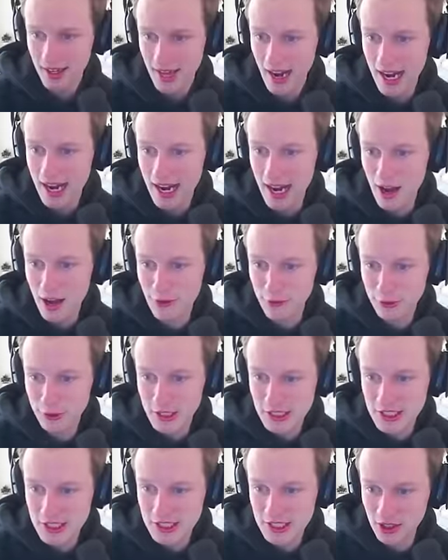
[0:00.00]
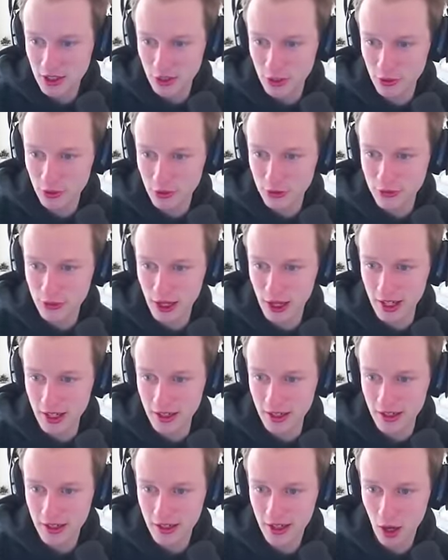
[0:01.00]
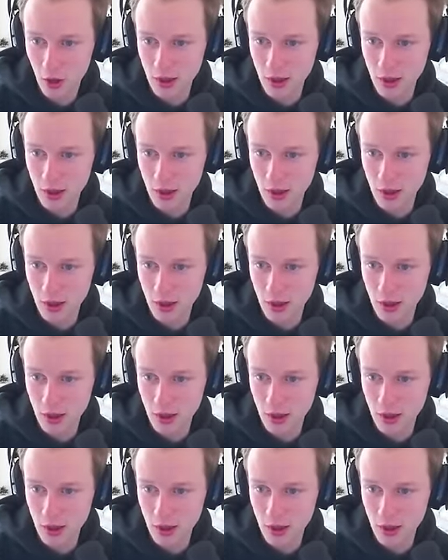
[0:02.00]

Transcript: At every single front... Oh,